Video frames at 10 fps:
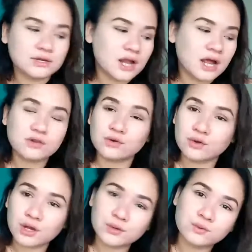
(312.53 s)

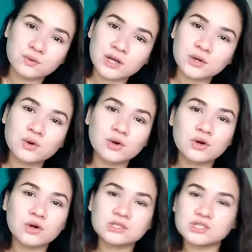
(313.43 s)
another Ukay-ukay
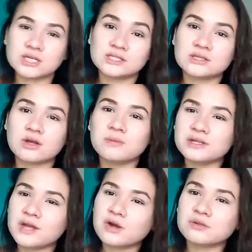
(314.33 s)
haul, just
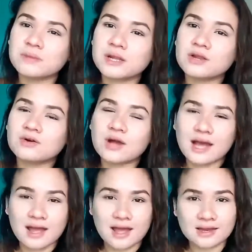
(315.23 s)
comment down below
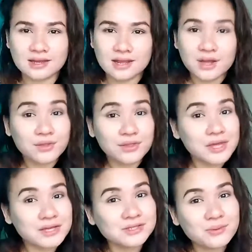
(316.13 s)
and
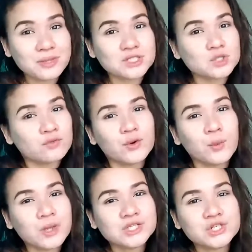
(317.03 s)
Thank you so much
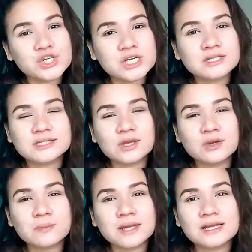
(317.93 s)
for watching.
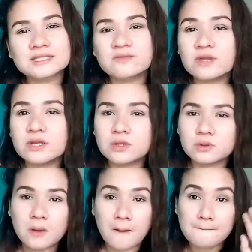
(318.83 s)
See you in my next
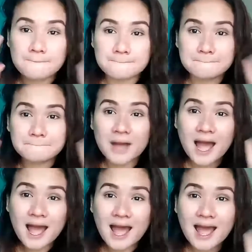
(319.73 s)
video.
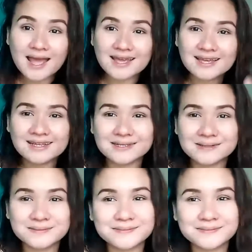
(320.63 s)
Bye!